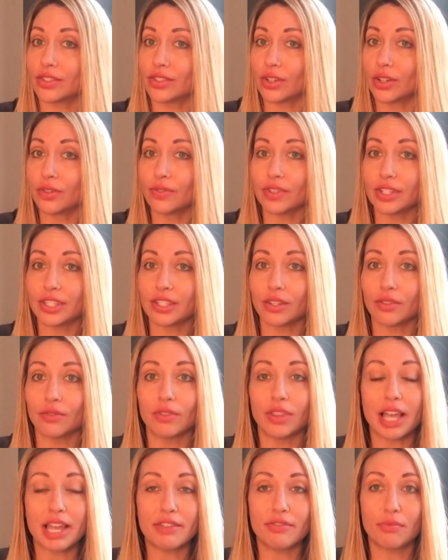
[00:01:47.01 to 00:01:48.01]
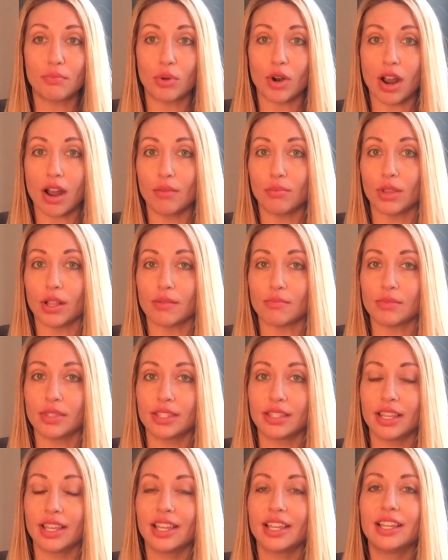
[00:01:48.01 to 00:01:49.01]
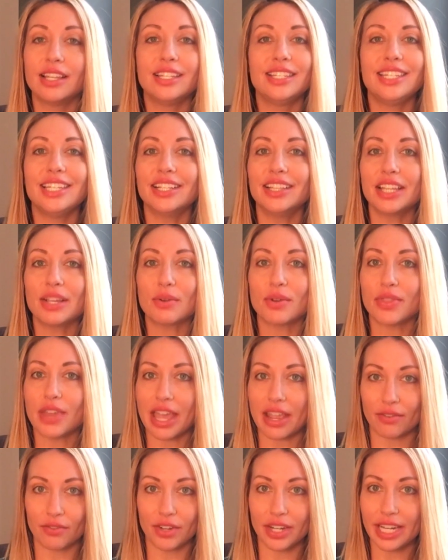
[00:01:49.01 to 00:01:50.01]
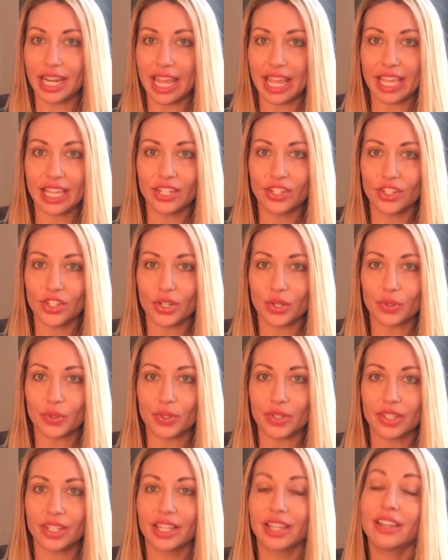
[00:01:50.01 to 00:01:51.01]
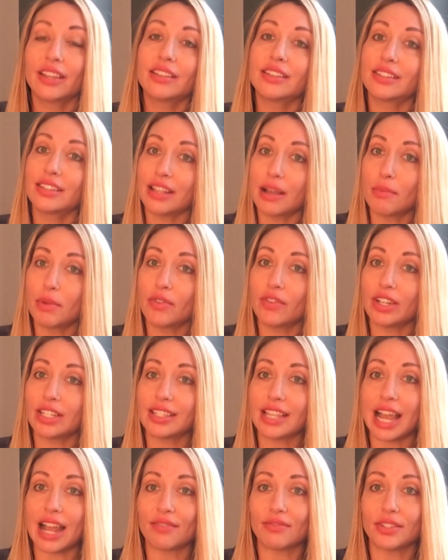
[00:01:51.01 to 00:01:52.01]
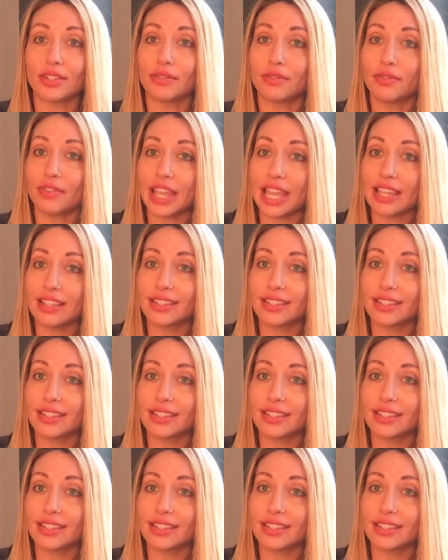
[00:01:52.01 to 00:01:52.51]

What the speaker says: The books are not sold in stores, therefore your church or nonprofit will not be competing with bookstores.